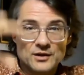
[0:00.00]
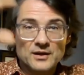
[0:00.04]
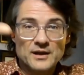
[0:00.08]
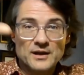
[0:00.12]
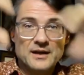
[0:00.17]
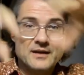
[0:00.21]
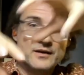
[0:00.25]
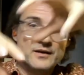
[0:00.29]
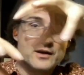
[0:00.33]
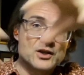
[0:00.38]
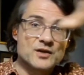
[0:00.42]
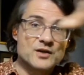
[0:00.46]

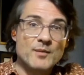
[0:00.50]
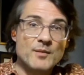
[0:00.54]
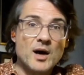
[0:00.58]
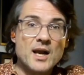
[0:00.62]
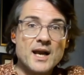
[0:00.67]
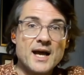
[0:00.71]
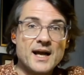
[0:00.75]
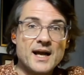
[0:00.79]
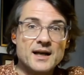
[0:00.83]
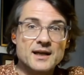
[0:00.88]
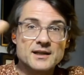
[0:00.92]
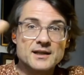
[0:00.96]
in the
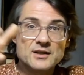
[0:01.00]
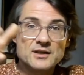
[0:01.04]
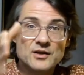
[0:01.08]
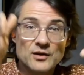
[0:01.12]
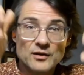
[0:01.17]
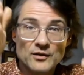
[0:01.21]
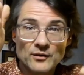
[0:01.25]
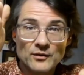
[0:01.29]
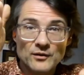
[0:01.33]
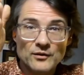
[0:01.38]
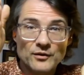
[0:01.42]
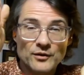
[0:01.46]
small islands
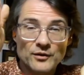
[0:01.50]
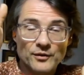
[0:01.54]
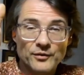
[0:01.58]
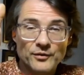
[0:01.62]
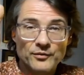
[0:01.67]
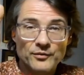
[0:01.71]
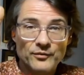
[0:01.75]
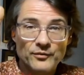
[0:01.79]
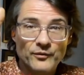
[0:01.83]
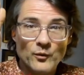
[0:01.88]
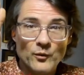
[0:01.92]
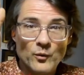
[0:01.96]

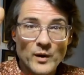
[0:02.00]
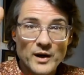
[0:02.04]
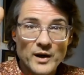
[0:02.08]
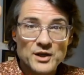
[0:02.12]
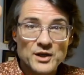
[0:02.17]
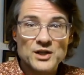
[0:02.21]
where